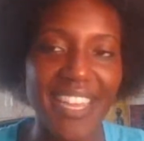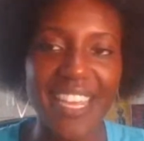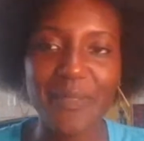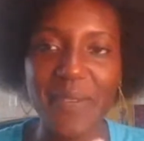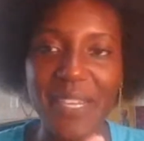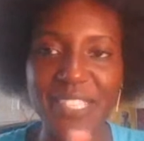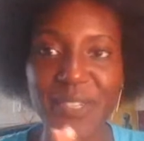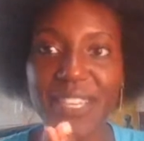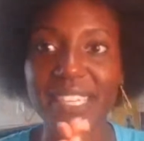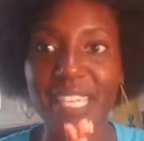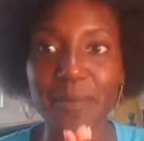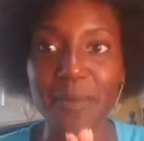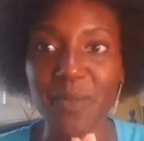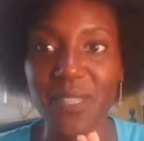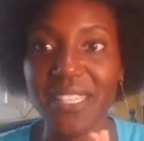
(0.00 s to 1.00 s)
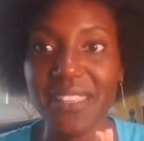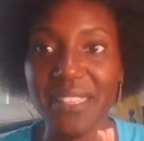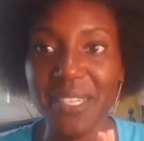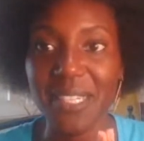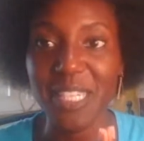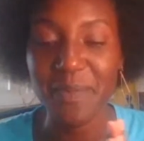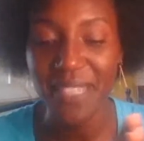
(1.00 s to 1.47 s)
I try to keep it within
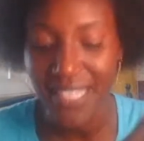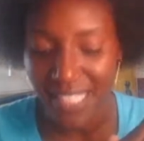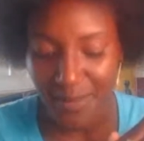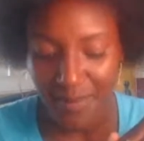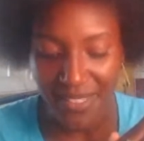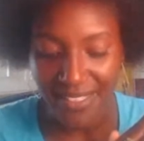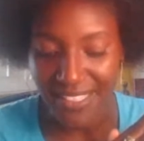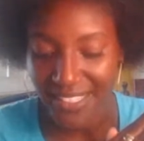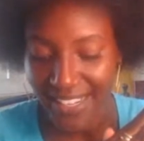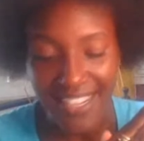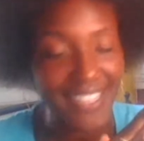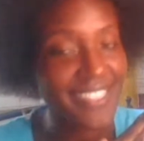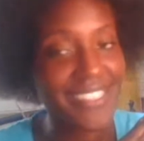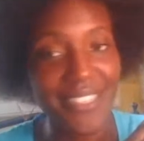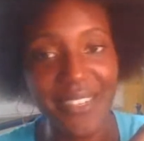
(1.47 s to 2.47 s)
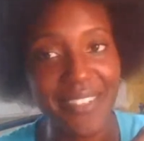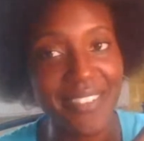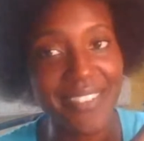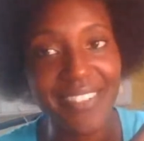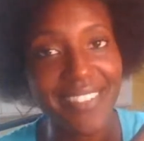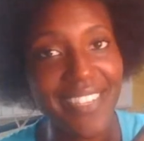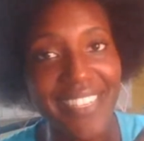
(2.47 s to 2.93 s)
30 minutes, but you guys
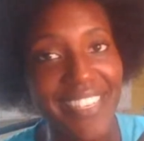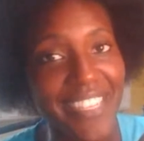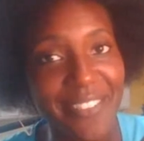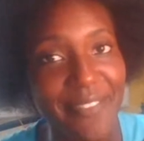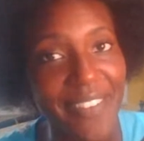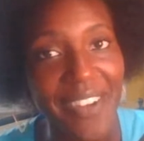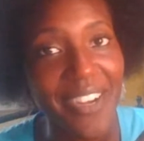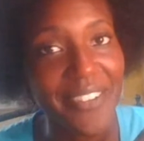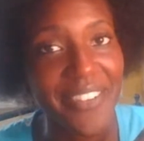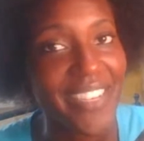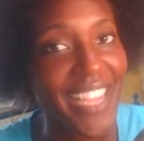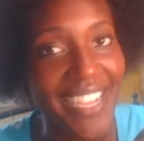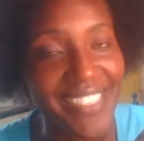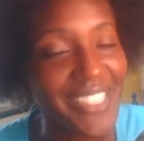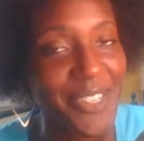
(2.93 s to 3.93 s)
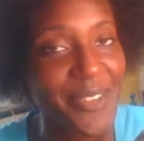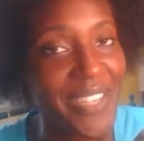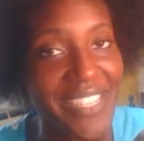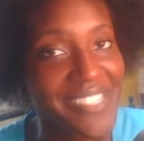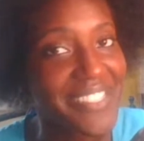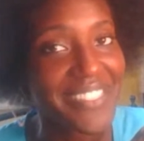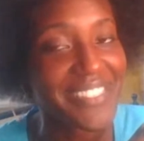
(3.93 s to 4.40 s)
start getting involved and asking
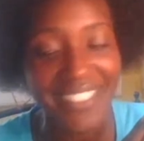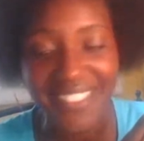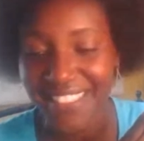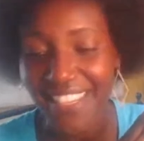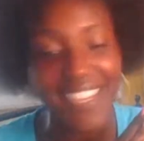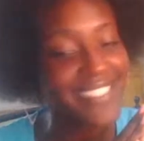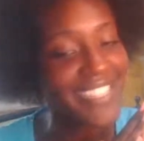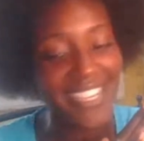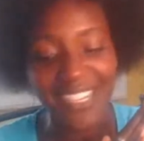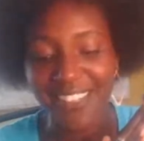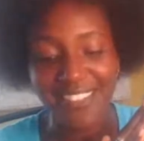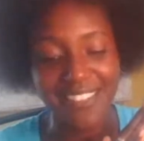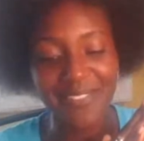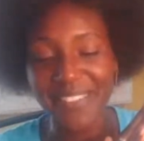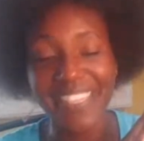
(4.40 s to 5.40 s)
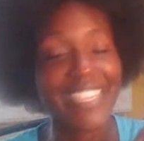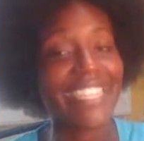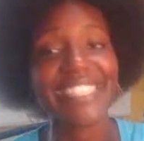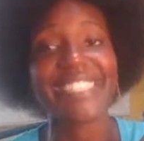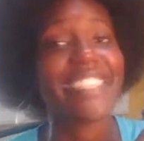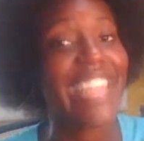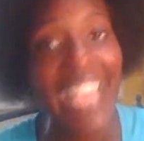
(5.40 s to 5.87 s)
questions, and that's how we
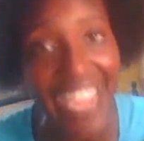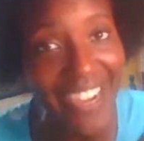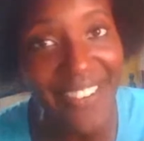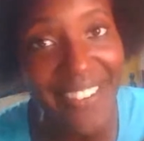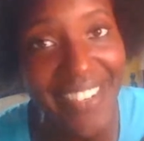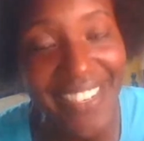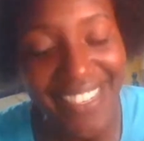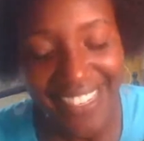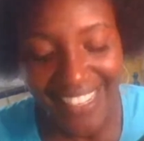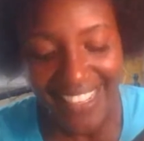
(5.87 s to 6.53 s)
get to an hour.